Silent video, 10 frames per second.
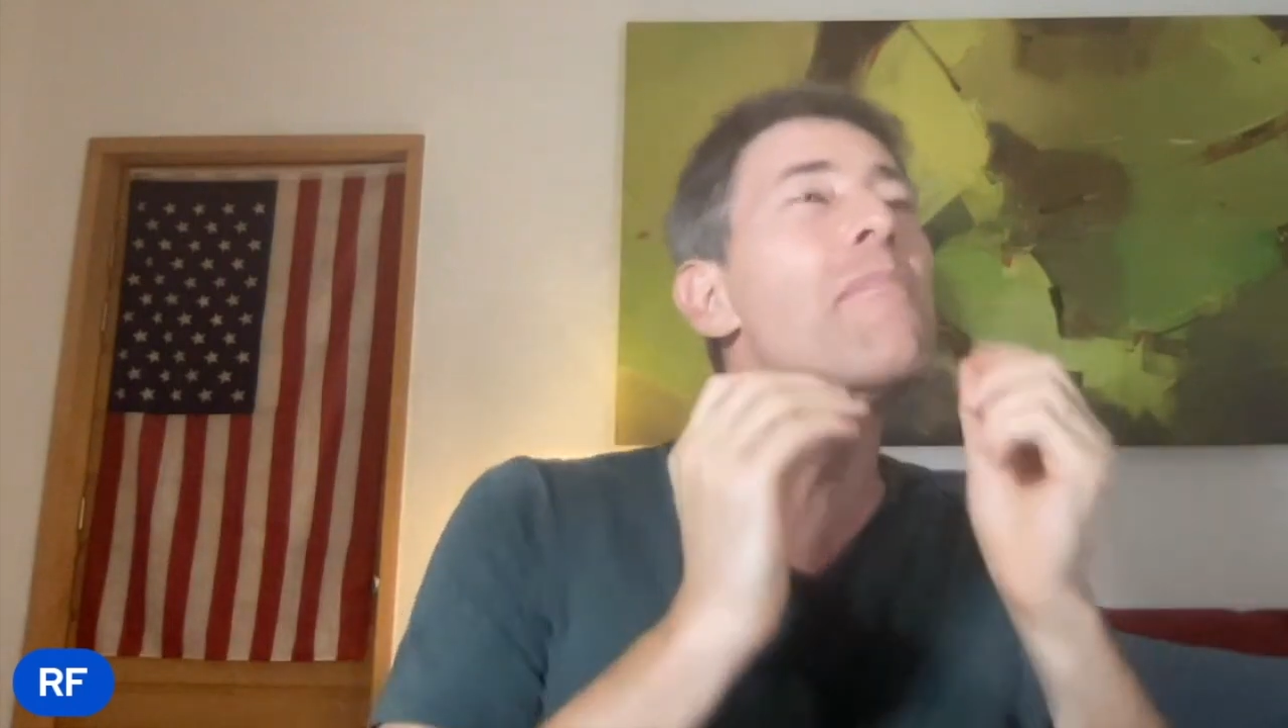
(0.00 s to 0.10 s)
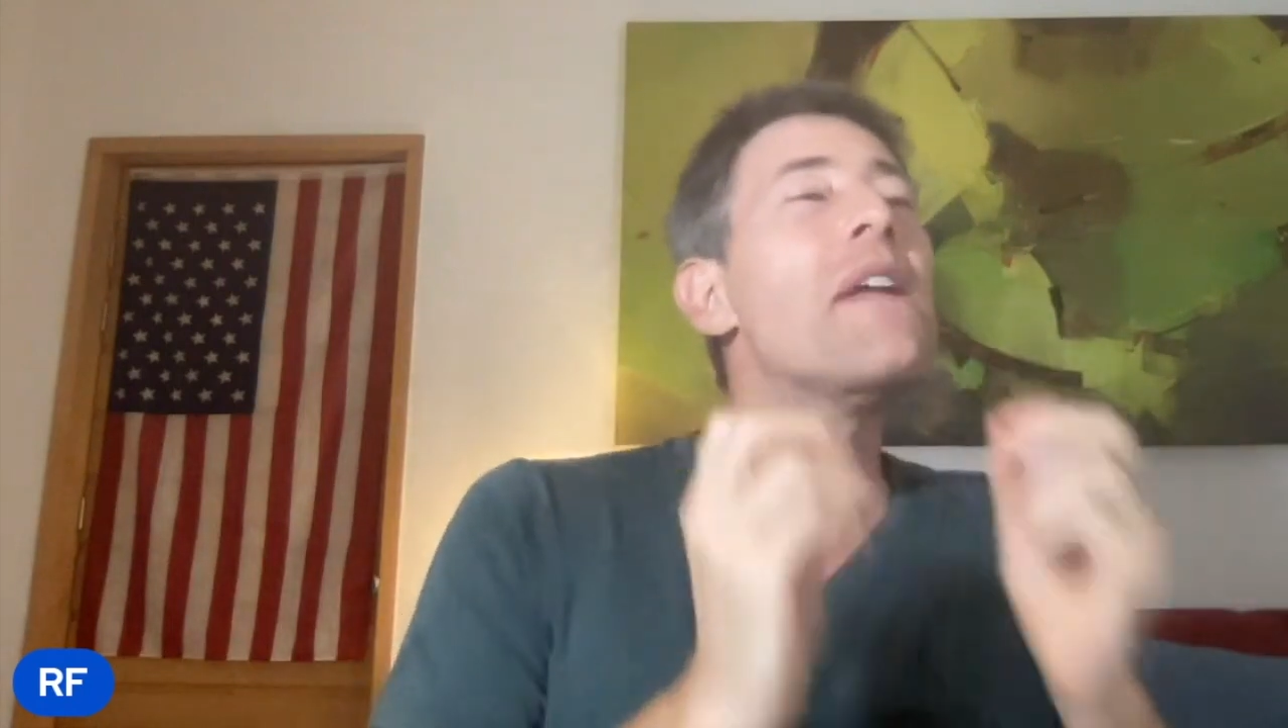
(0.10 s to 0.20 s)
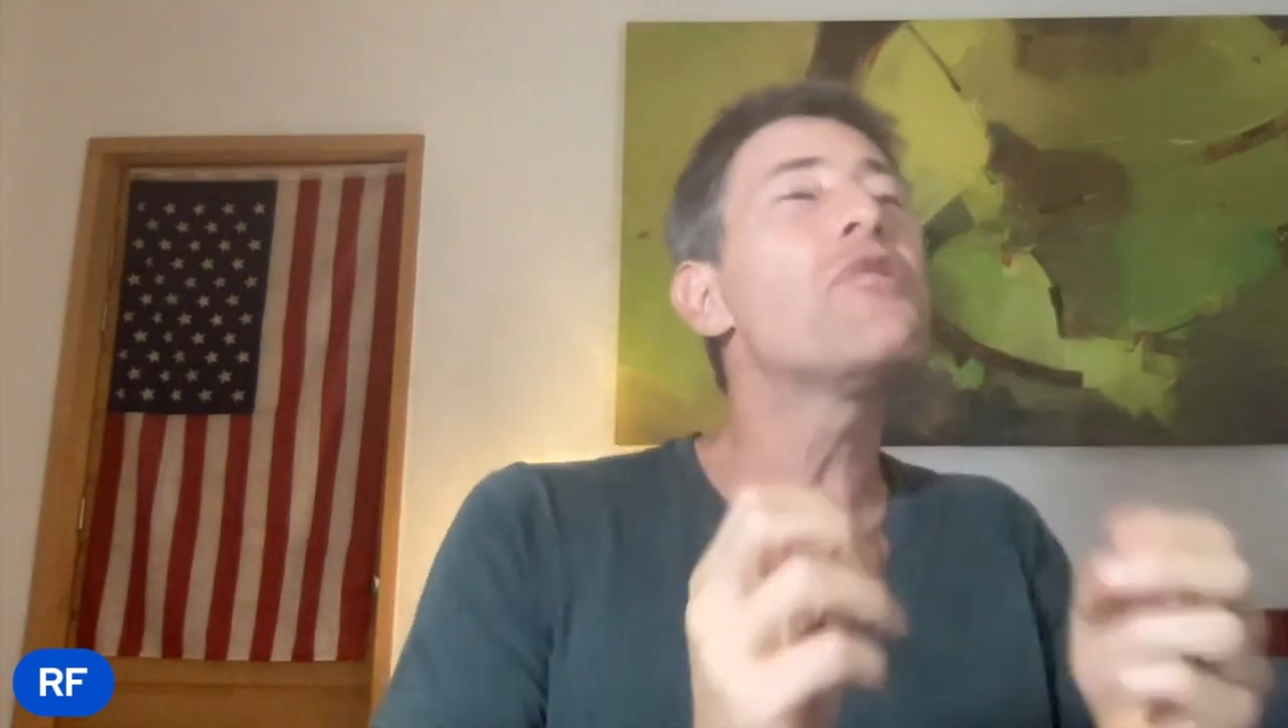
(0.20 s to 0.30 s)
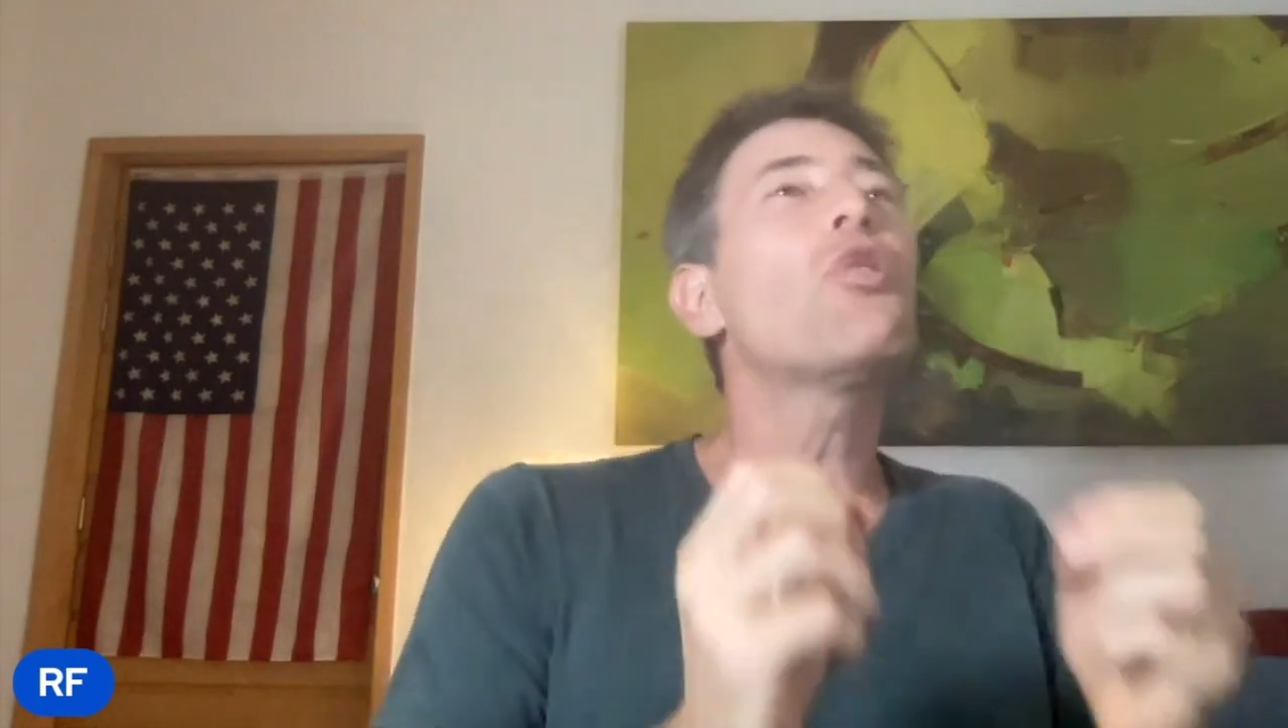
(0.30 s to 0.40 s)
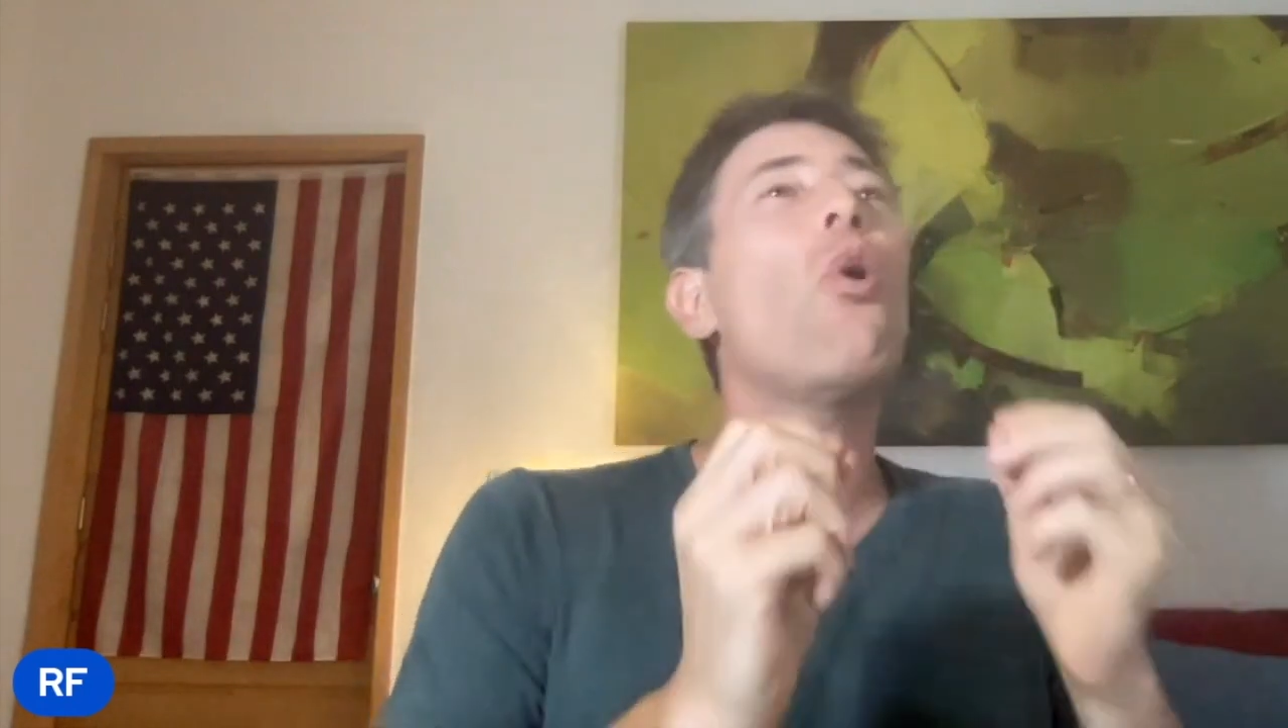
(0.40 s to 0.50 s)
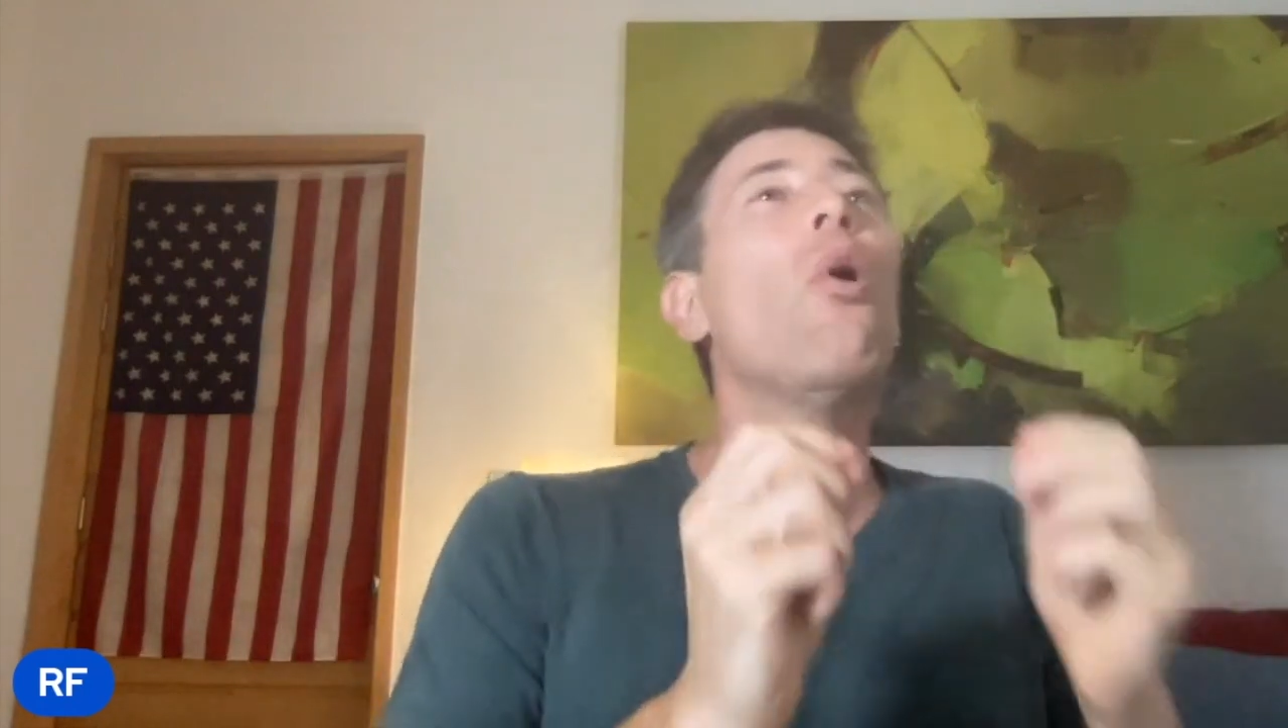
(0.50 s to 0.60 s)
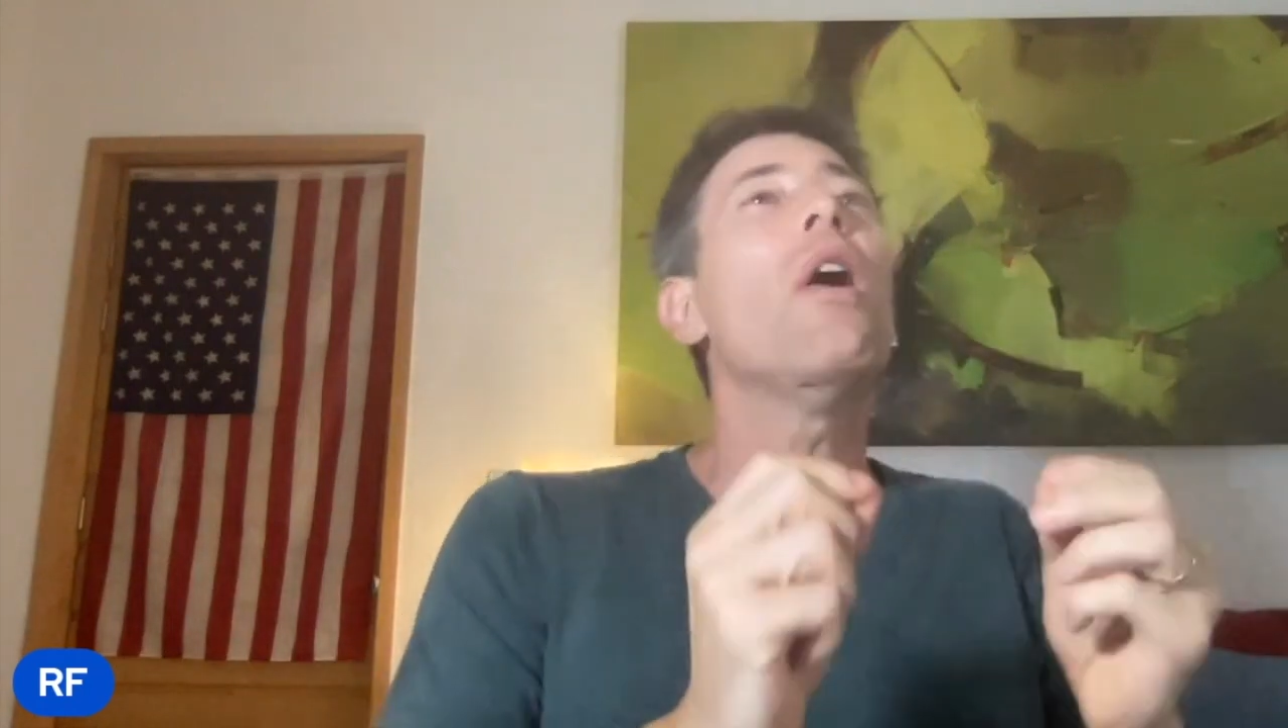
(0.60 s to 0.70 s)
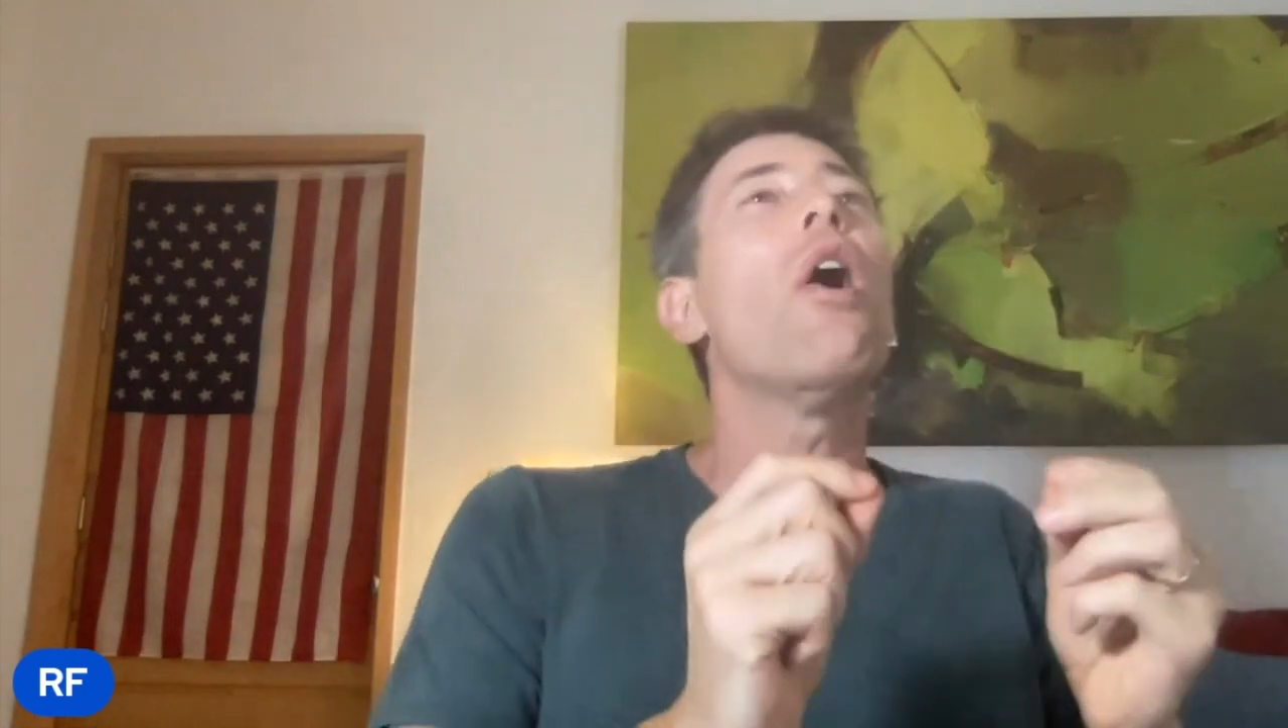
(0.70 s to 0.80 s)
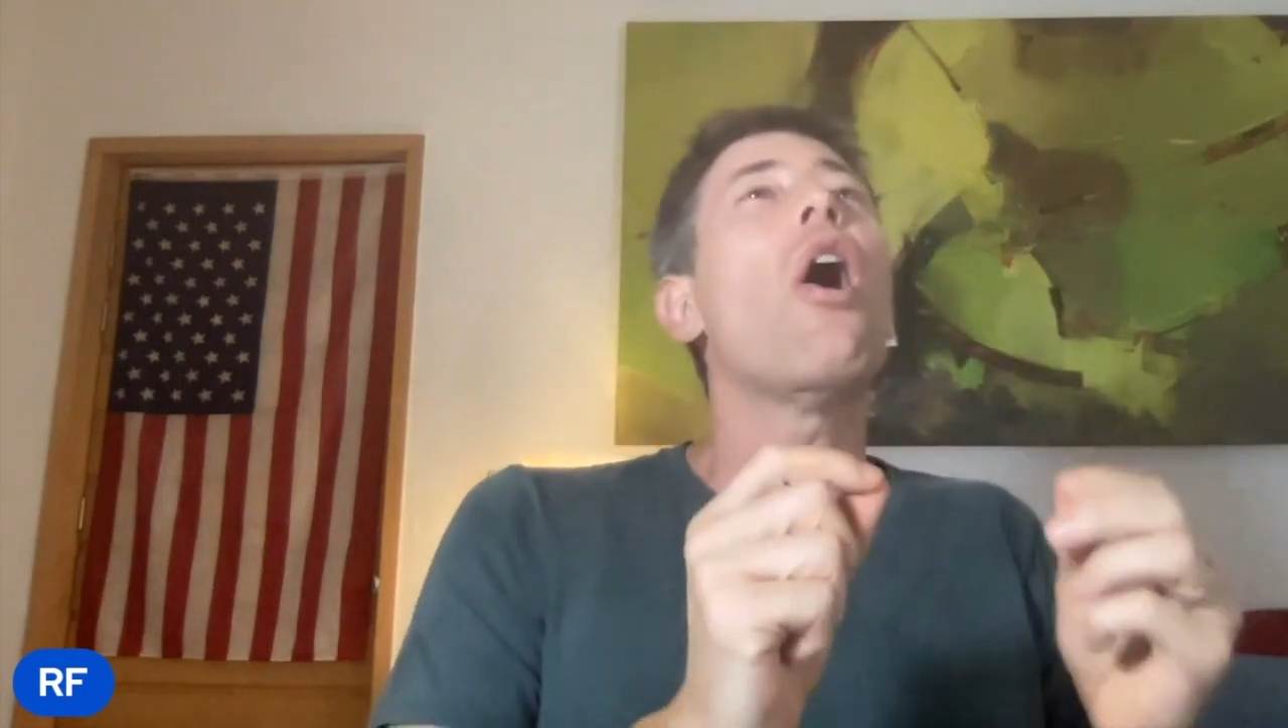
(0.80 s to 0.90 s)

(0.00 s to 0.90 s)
mental